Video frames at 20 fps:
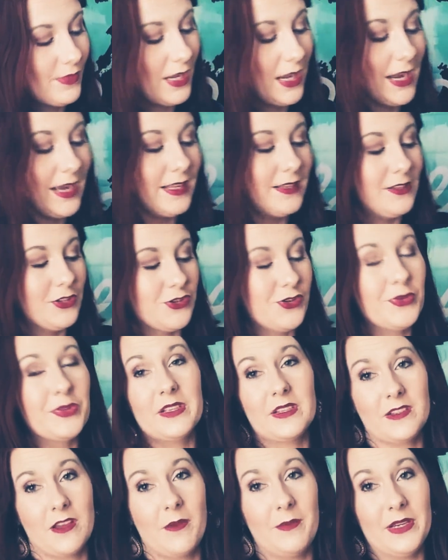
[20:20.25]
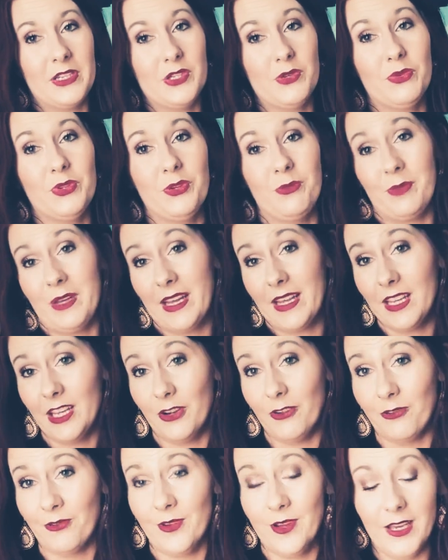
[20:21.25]
and the truth is coming to illuminate
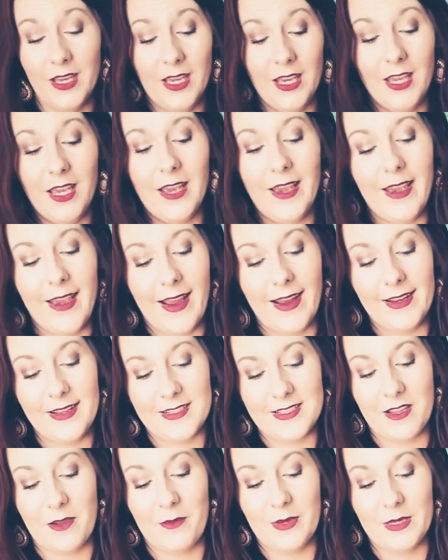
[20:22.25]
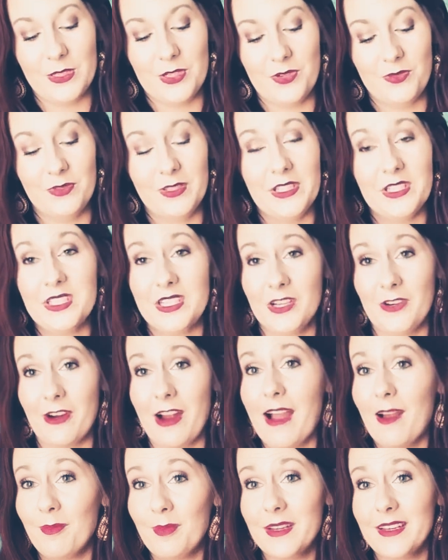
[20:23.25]
you, and it's coming to lead to your
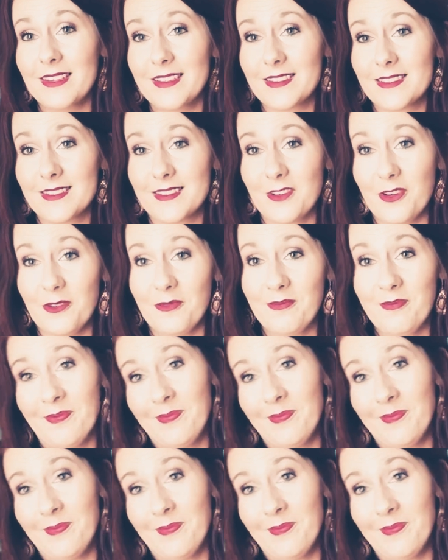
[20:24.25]
happiness. So